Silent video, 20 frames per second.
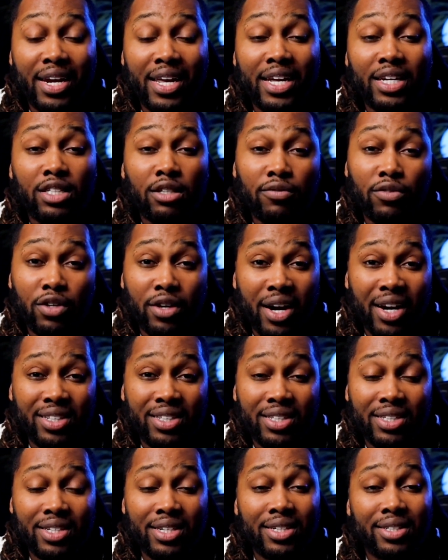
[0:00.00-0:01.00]
in each of your
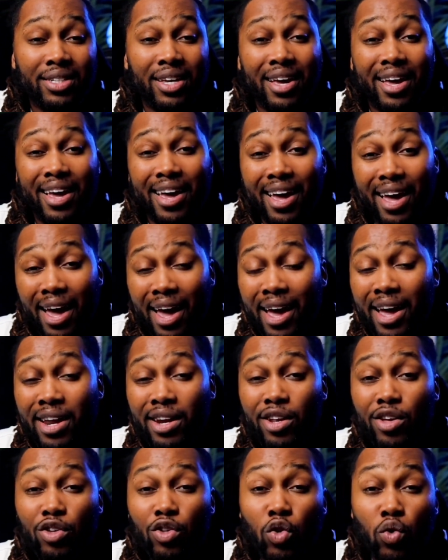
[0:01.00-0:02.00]
entities,
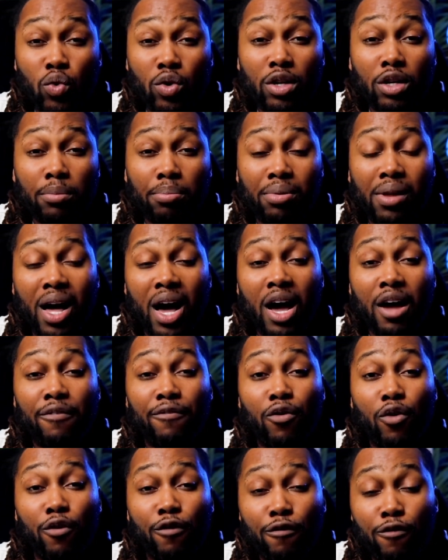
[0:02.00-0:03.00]
and you can
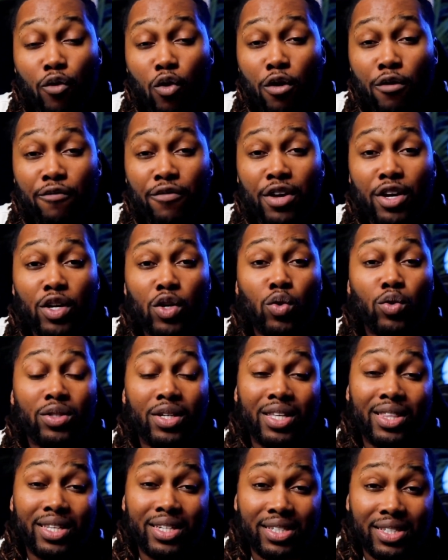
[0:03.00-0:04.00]
apply for 4
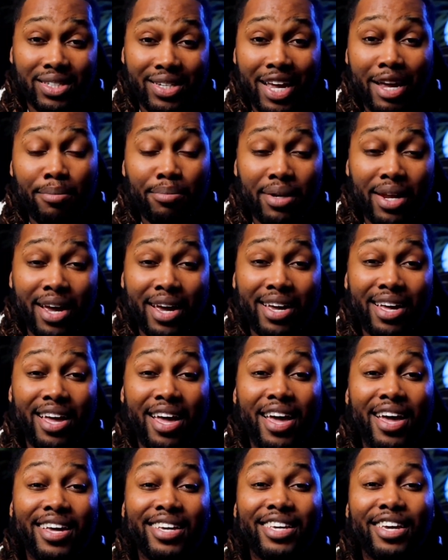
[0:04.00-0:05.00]
vehicles in the same
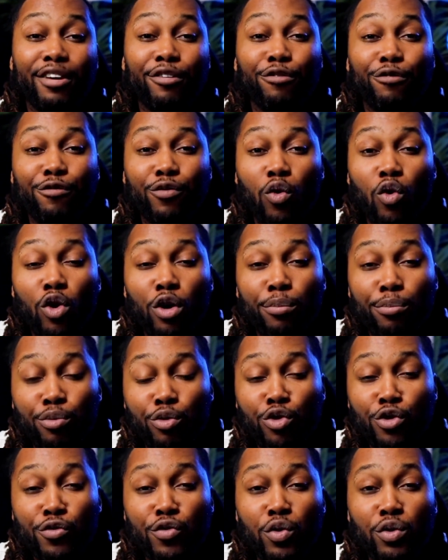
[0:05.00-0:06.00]
day, get 4
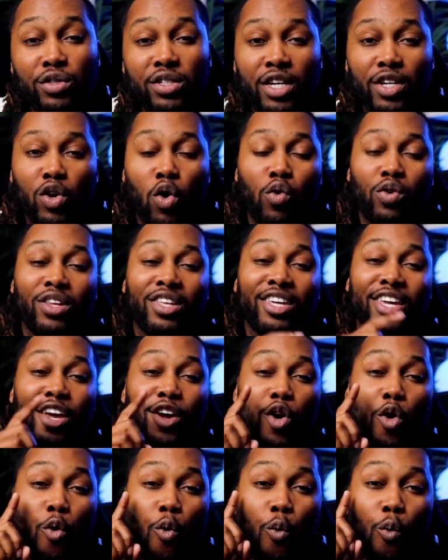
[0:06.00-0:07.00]
approvals, and only
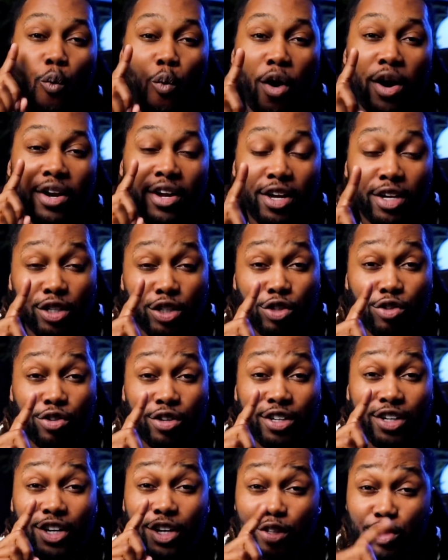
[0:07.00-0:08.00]
get 1
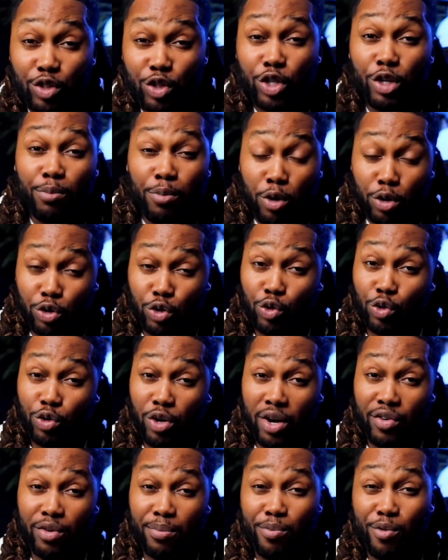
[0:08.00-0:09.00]
inquiry to your
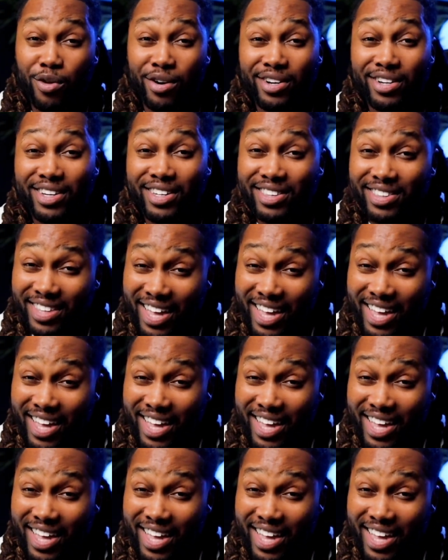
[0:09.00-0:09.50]
personal credit report.